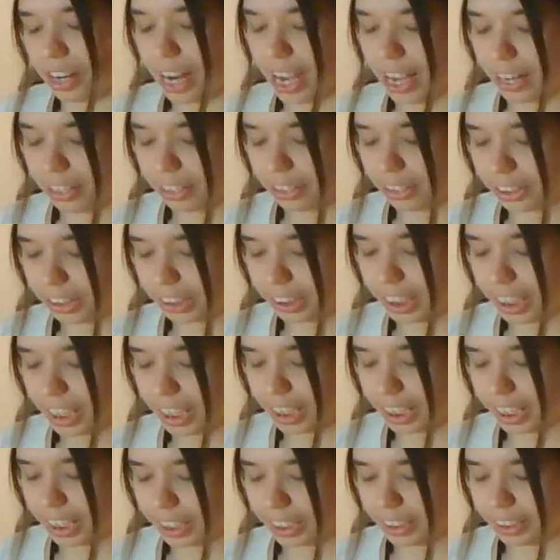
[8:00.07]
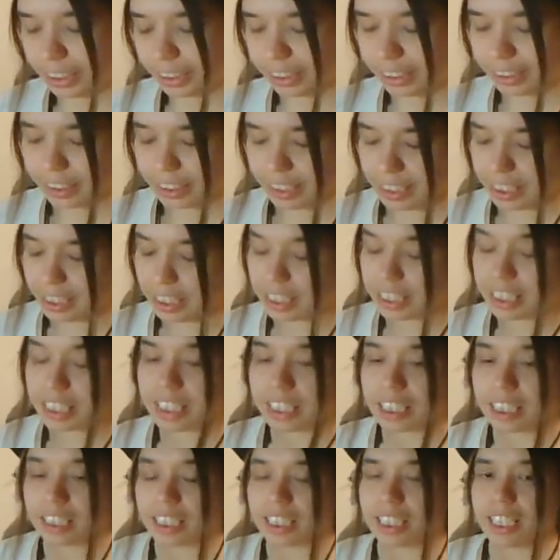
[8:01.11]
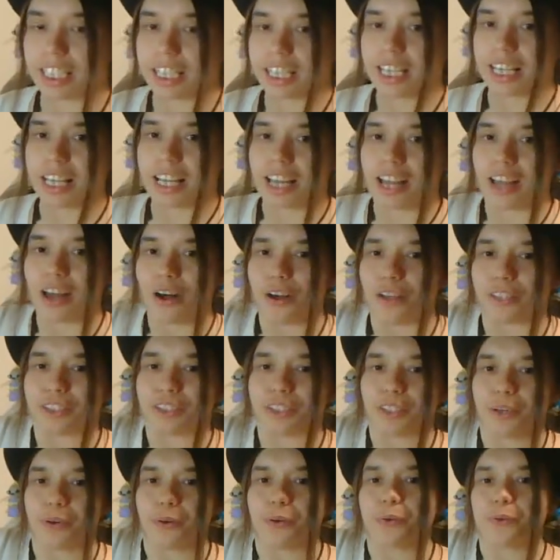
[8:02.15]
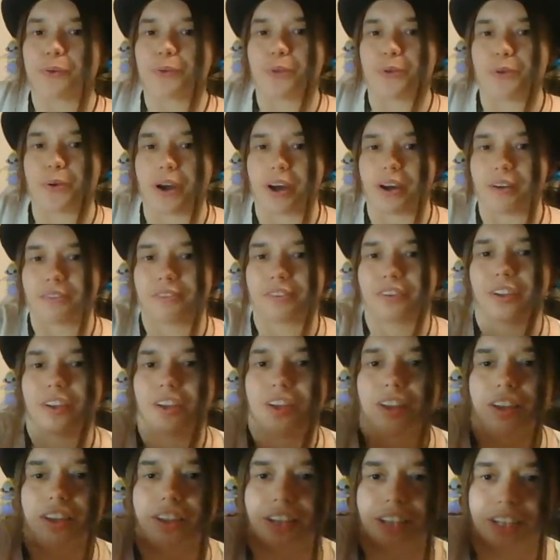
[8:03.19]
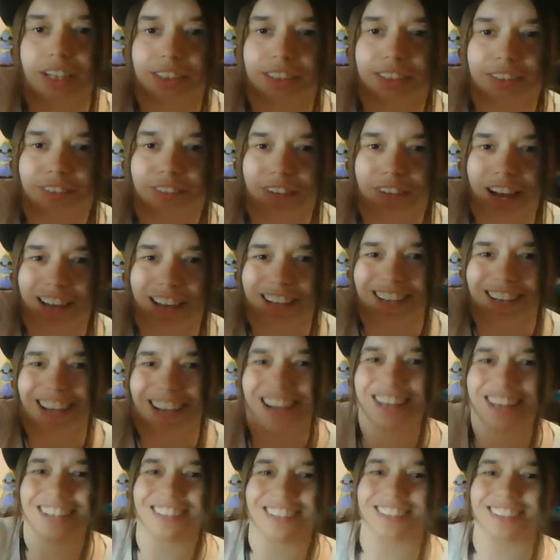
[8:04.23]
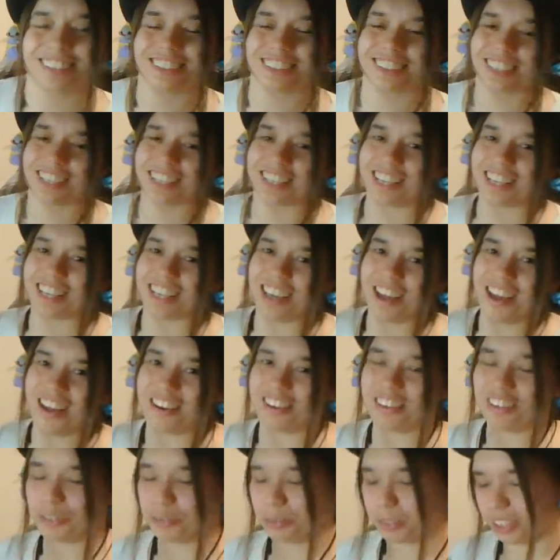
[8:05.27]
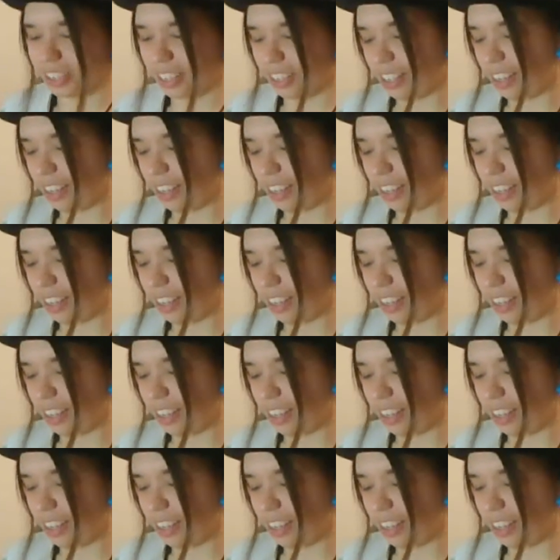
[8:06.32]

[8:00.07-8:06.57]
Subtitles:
energy is needed. Also, you have divine guidance again with the